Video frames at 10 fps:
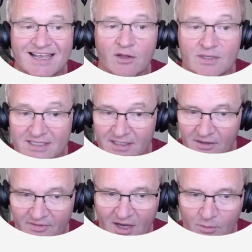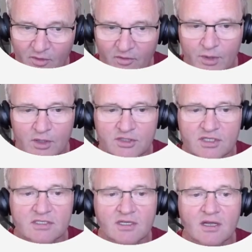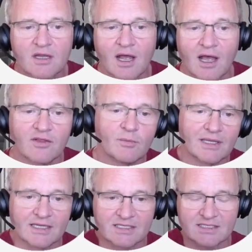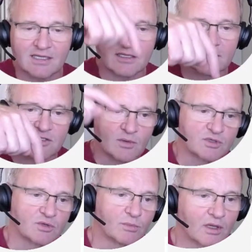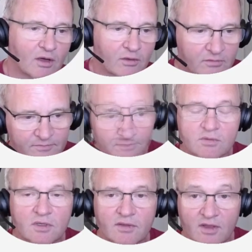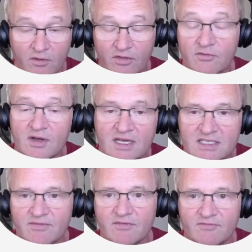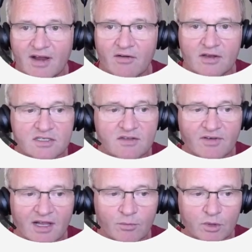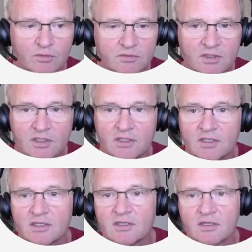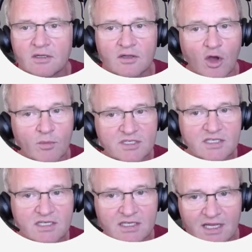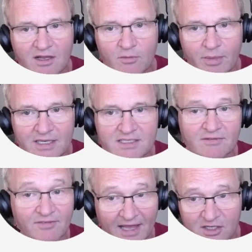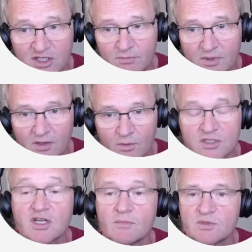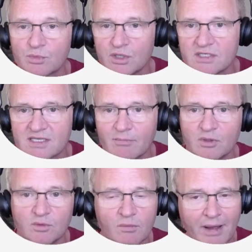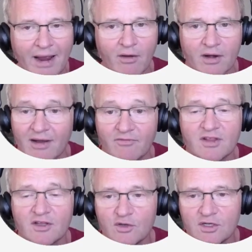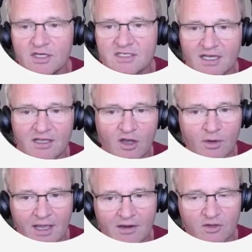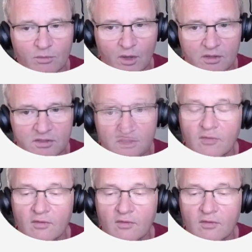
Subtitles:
Yellow is still available for purchase, and there'll be links in the description below. There are three different variants available. The Home Assistant Yellow Basic Flagship, which comes pre-assembled with power and everything you need to get going out of the box.